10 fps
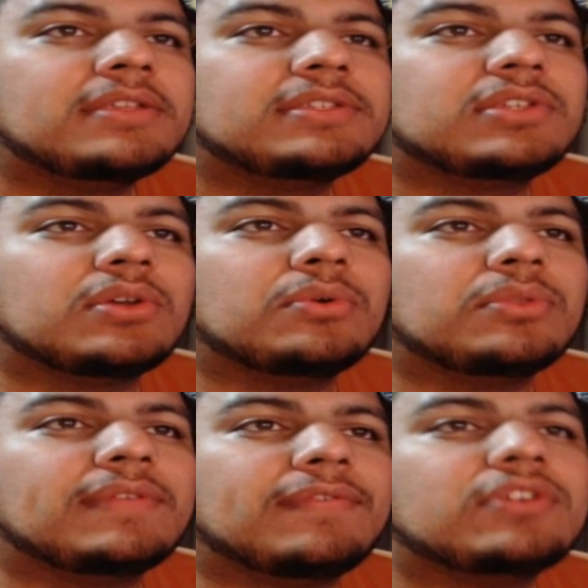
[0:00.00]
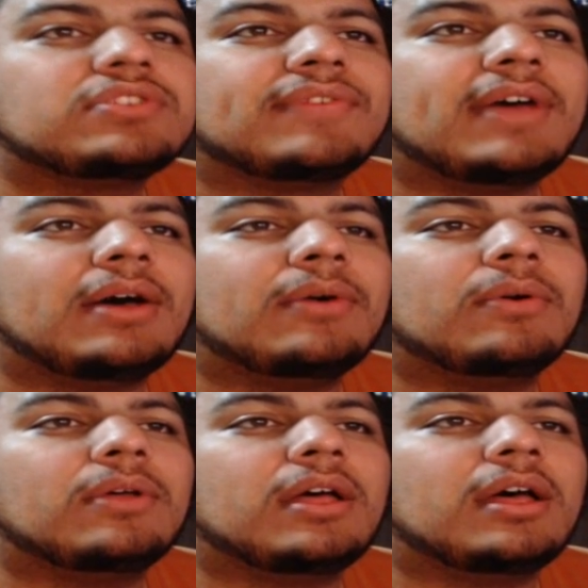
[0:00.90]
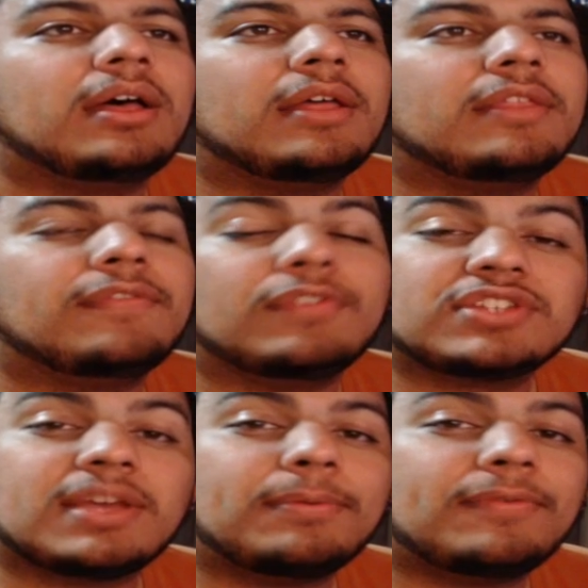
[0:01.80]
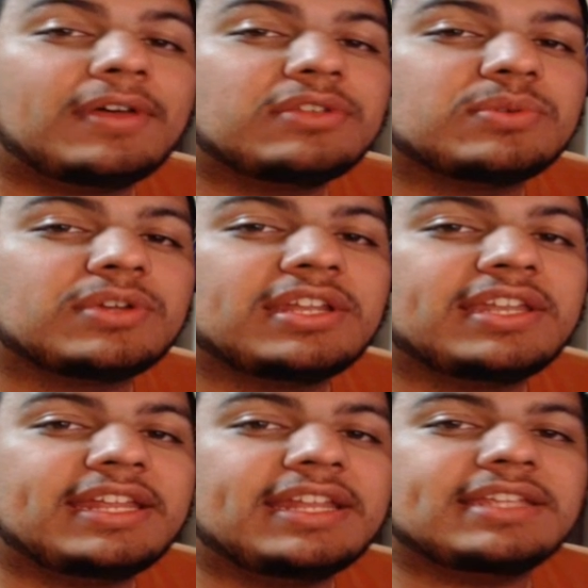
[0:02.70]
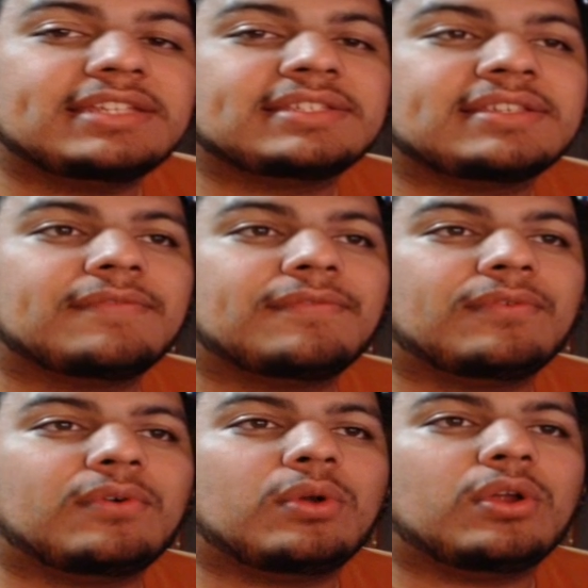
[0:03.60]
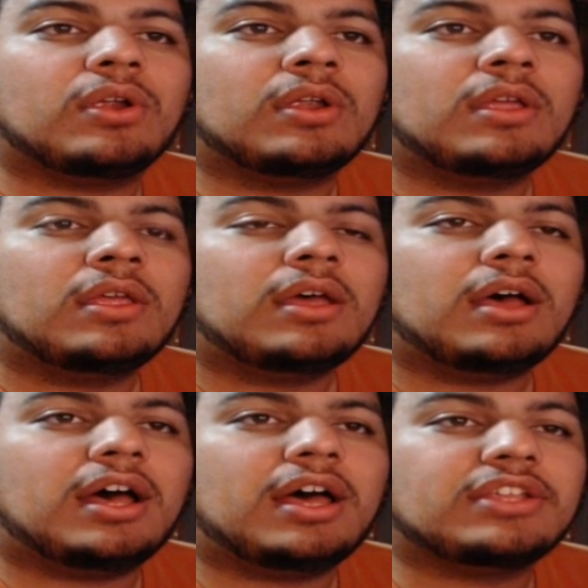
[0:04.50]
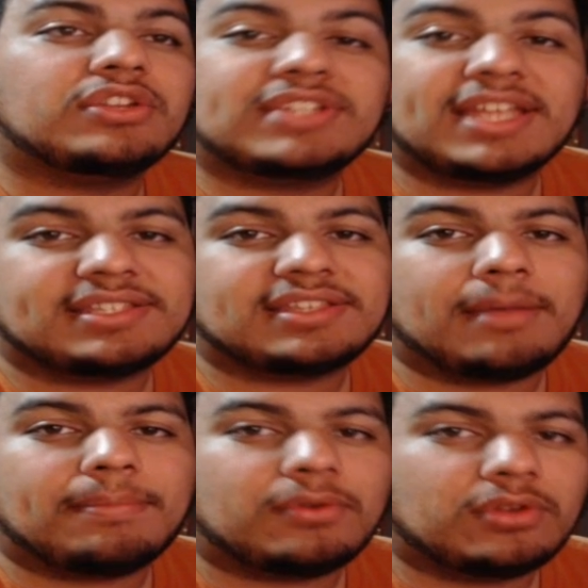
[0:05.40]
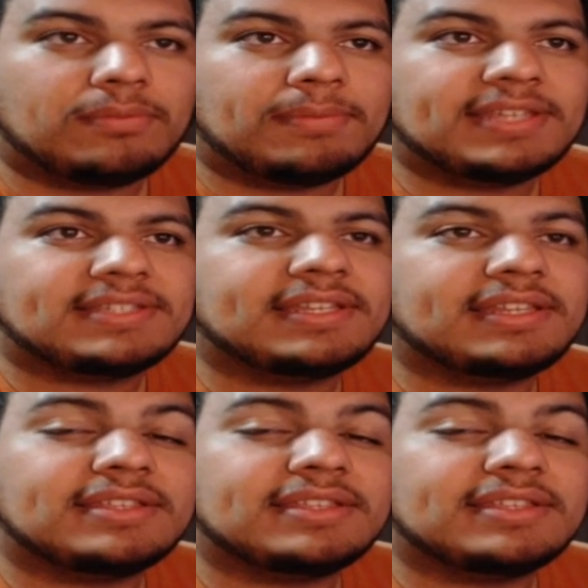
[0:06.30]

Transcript: So the first file, the first couple of files we're going to need is for your desktop or your PC.